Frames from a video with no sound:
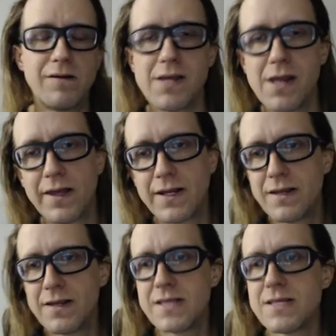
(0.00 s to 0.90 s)
Like
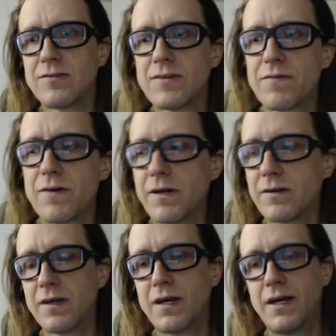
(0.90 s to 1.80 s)
you get these
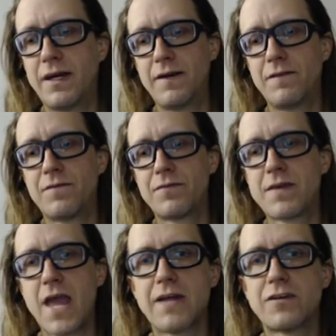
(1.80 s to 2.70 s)
different
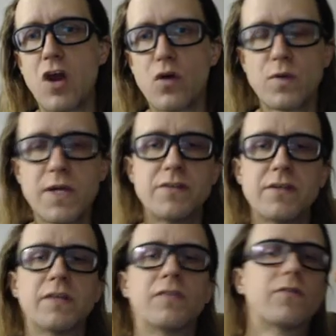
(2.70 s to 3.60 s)
Kanto
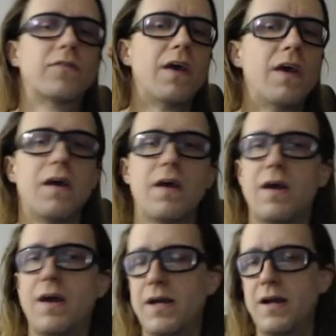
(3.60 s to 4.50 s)
regions,
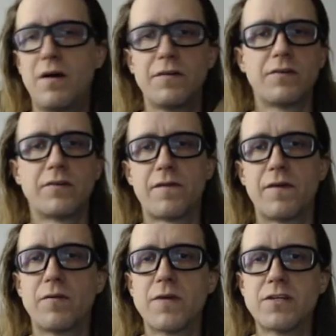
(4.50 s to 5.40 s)
all these
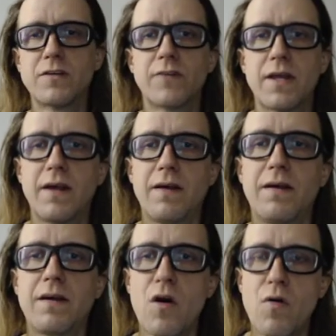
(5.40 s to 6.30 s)
different regions that
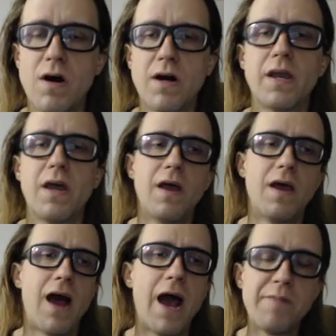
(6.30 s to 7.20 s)
go on.
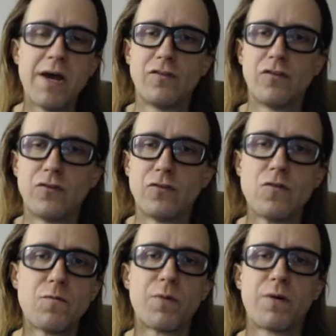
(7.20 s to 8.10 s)
I'm not
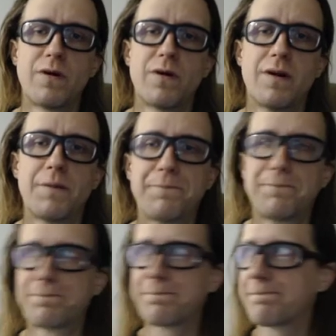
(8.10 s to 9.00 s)
super
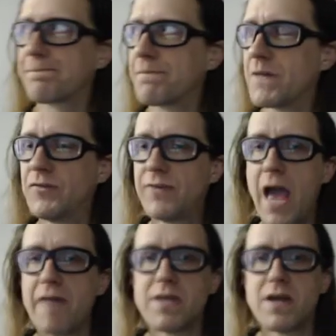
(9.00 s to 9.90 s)

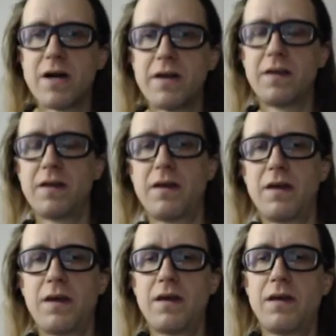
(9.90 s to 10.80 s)
savvy on
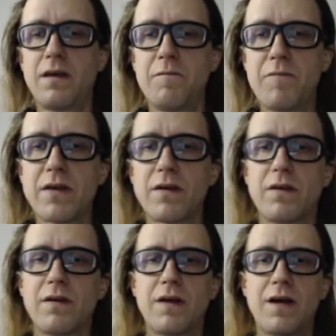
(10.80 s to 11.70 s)
bit
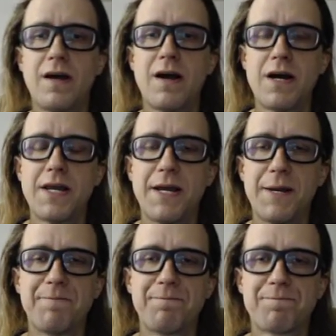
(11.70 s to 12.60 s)
on